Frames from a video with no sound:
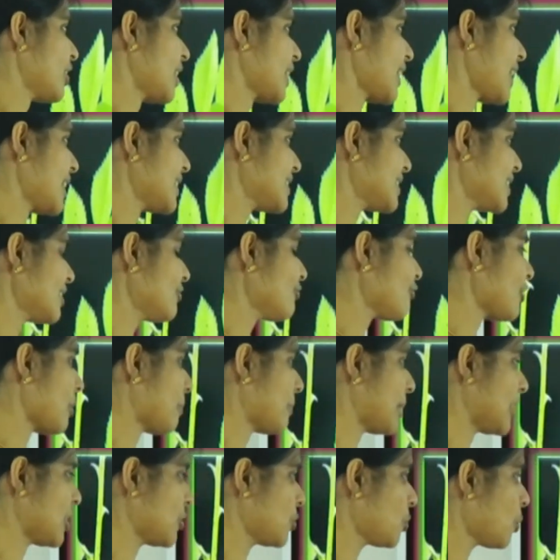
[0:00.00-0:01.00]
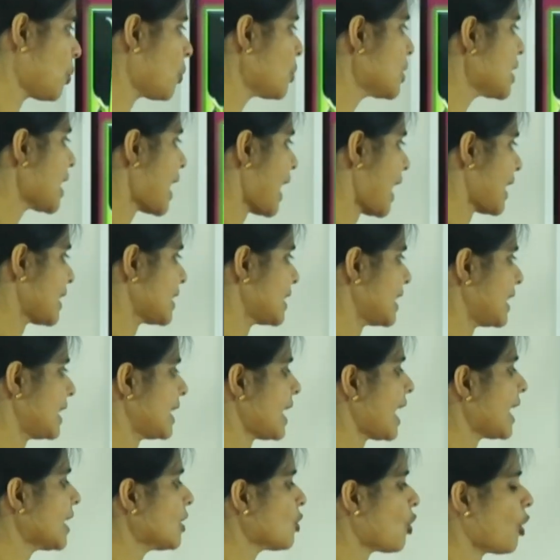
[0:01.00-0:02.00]
arising from a node and they
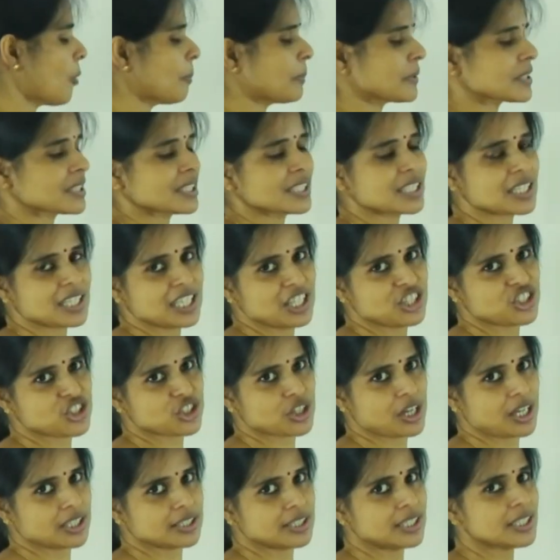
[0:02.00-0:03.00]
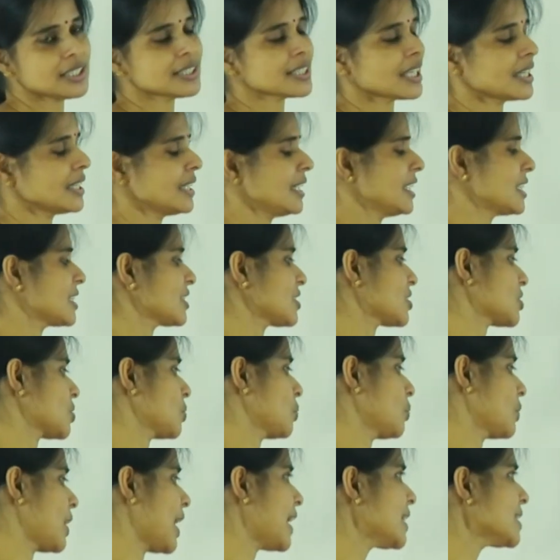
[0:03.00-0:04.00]
lie opposite each other, then it is
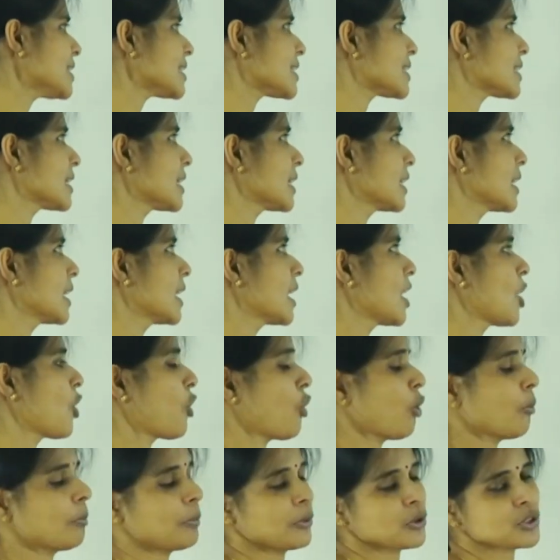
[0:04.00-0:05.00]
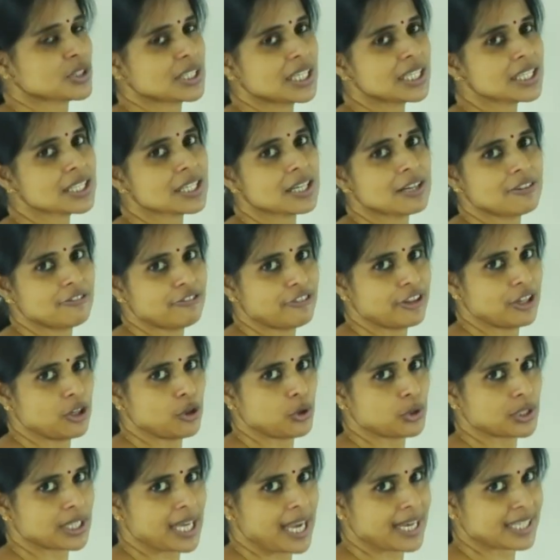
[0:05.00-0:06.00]
known as opposite
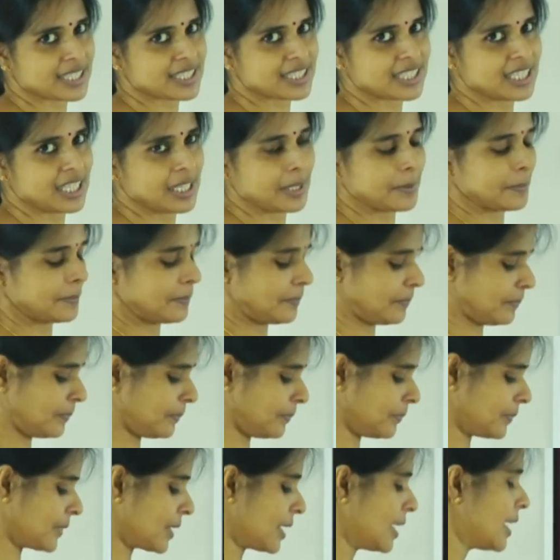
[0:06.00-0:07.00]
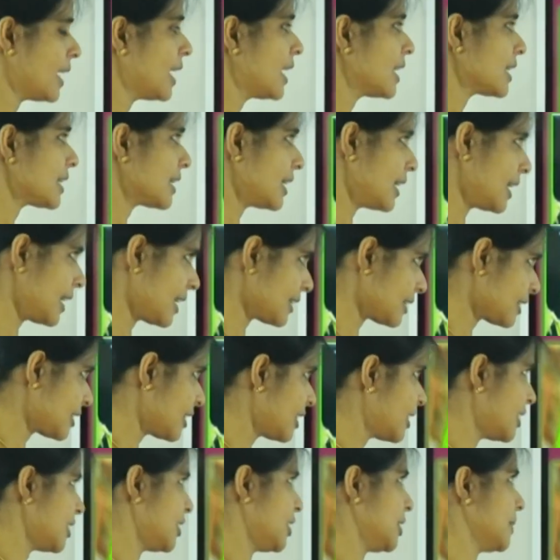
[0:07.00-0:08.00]
phyllotaxy. The
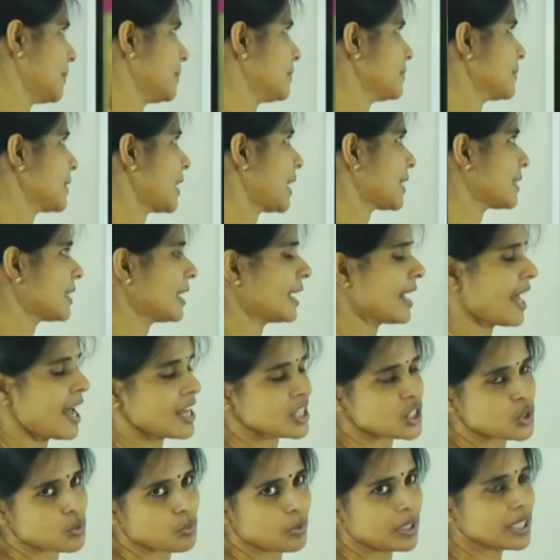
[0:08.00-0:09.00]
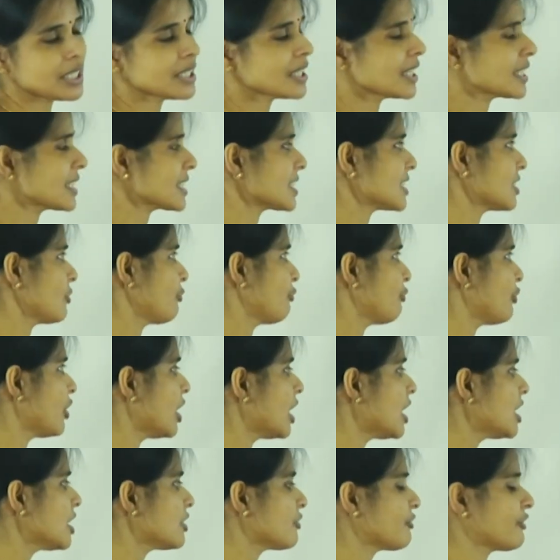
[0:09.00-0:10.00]
third and the last one, that is the
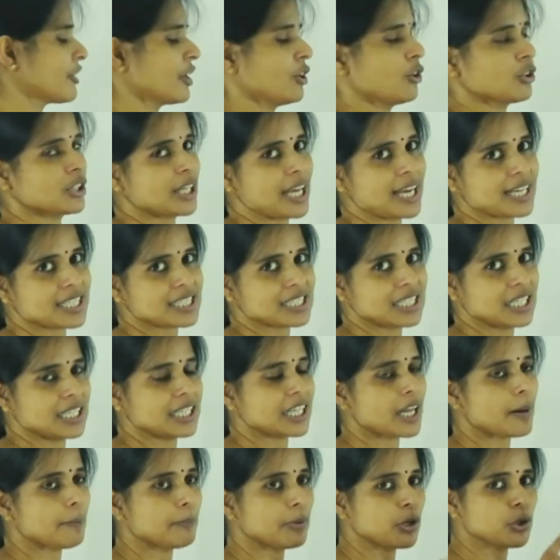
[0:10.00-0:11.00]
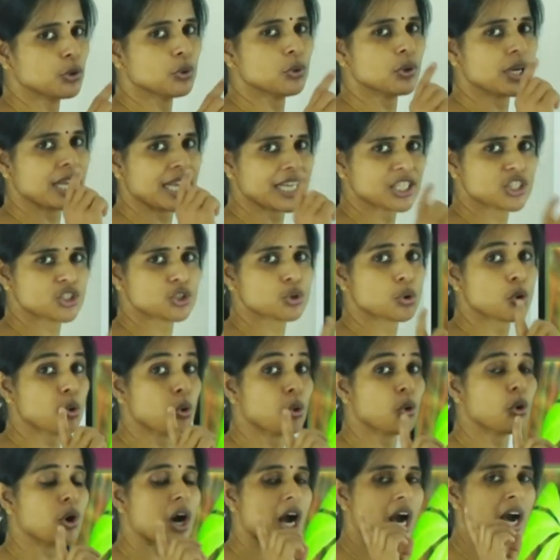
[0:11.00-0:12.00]
whorled phyllotaxy,
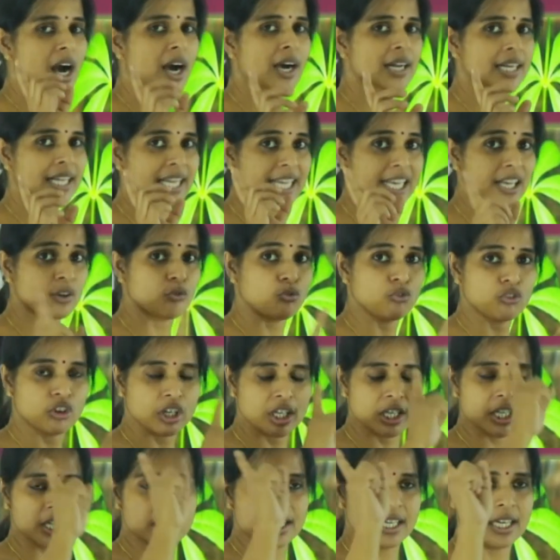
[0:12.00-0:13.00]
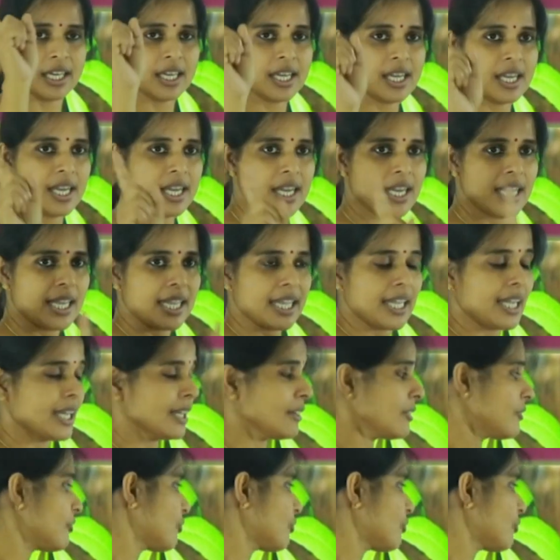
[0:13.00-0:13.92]
WHORL, whorl. A